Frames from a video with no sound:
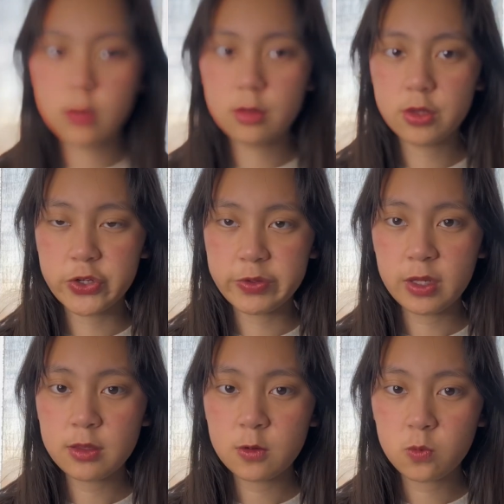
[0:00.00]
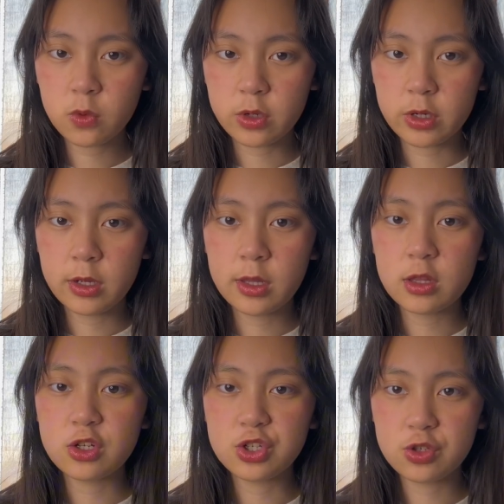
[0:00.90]
During the war,
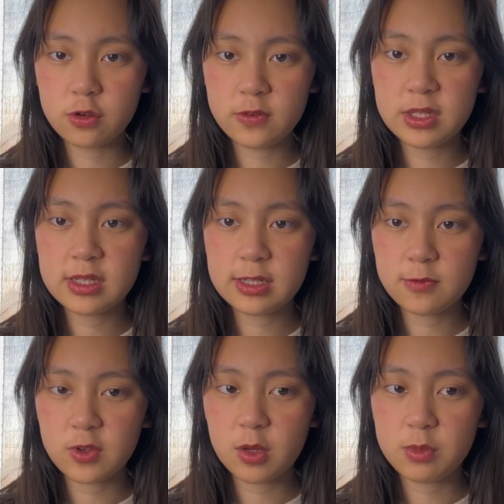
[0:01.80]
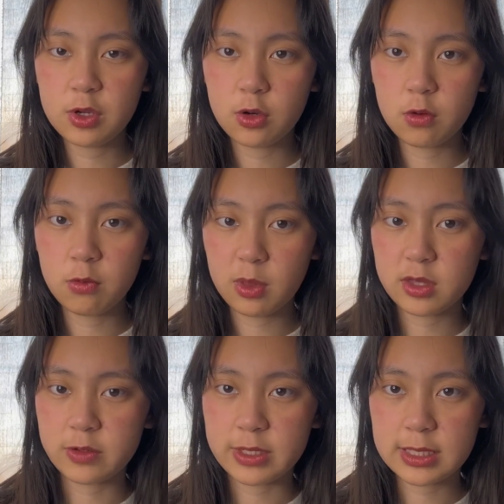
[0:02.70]
the Soviets developed their own
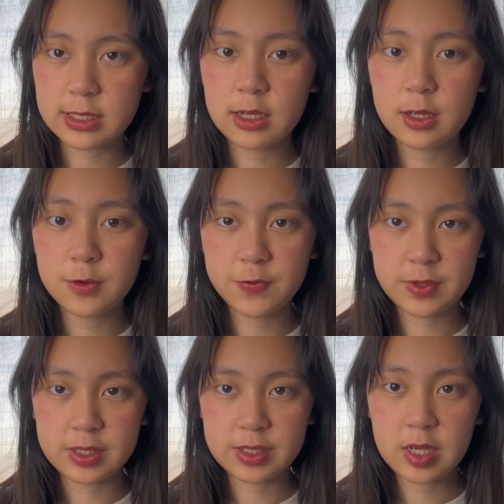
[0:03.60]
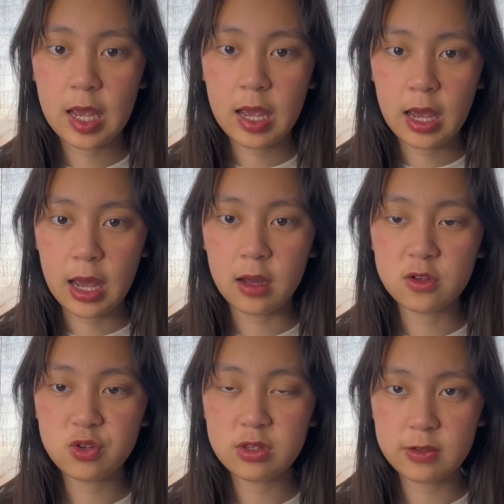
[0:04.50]
theories. First, how
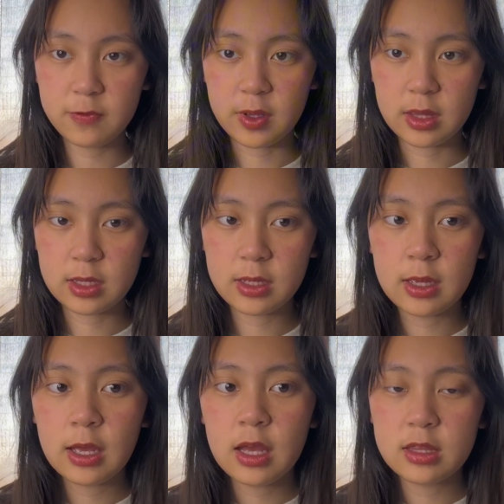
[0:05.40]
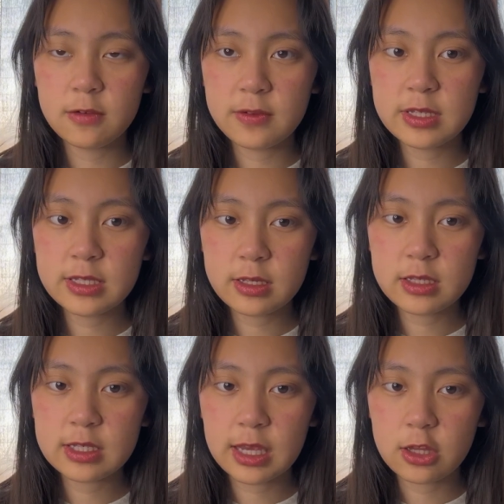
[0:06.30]
to defend. Defense
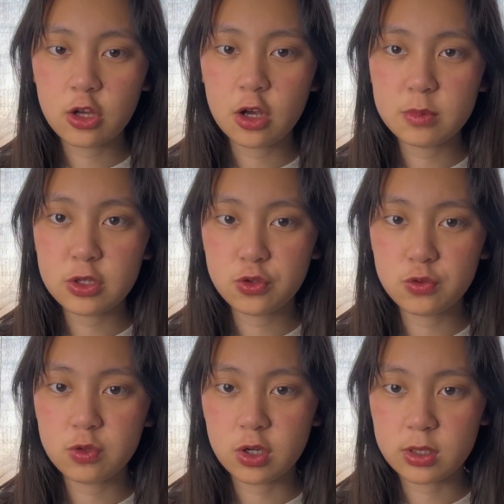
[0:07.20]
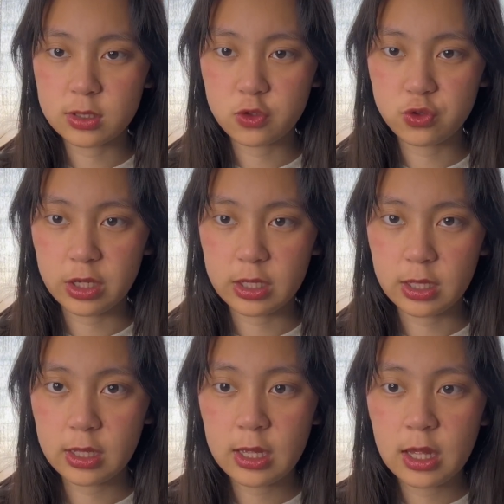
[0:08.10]
lines cannot be too concentrated.
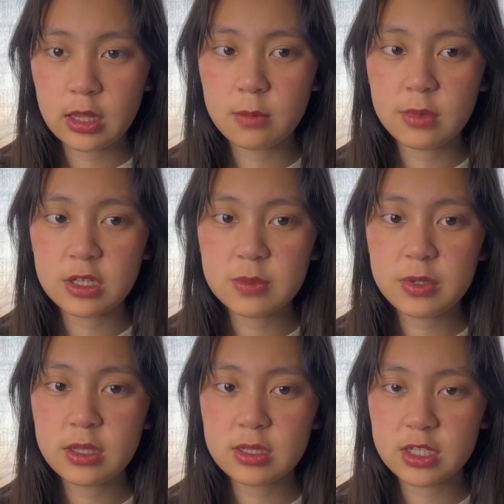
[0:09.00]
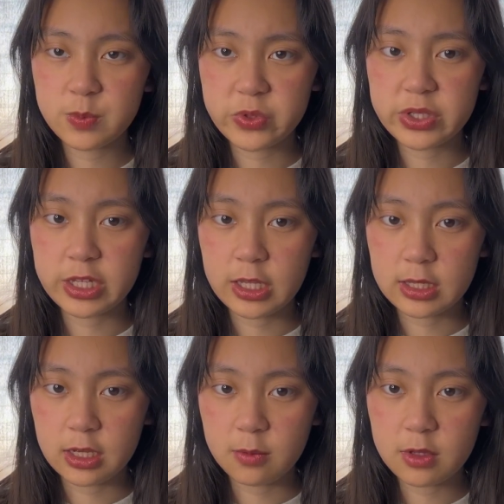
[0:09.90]
They must be dispersed in
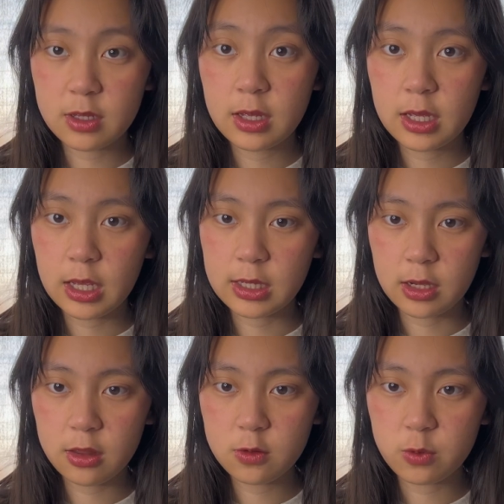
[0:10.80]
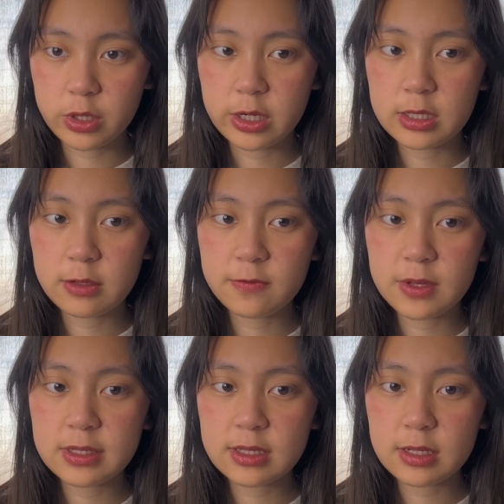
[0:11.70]
depth. In other words,
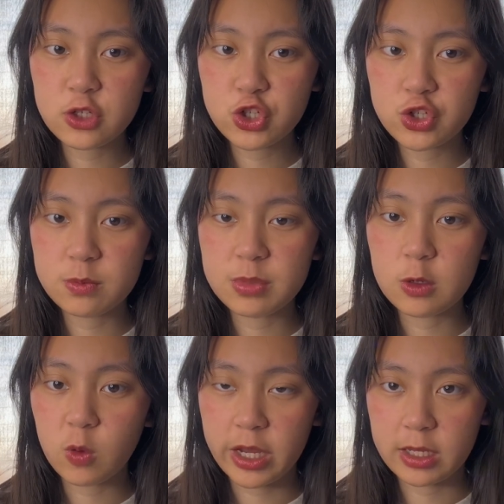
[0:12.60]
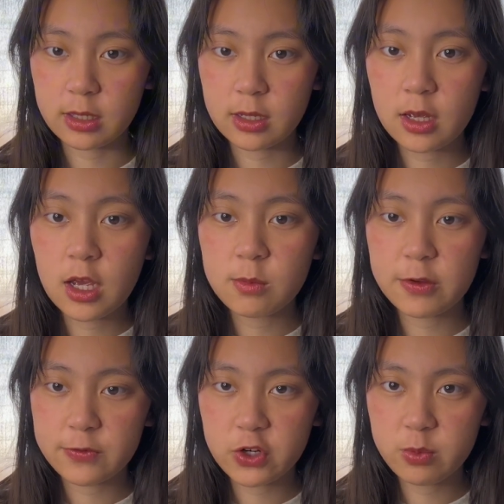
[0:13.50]
defense lines should be widened,
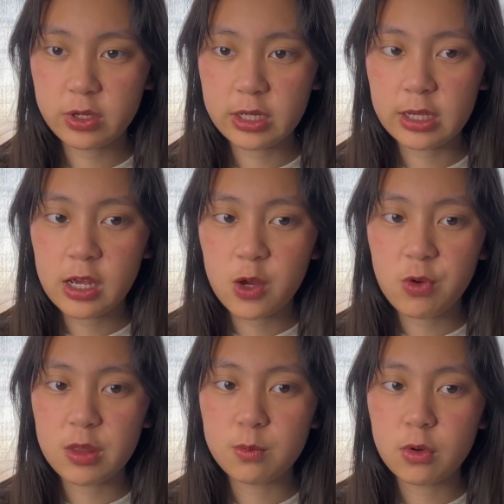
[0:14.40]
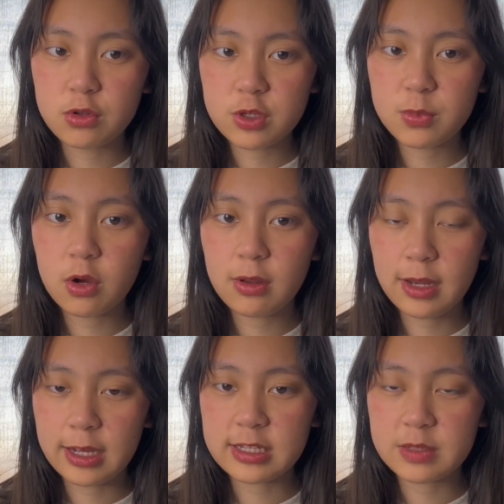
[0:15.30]
preferably with multiple lines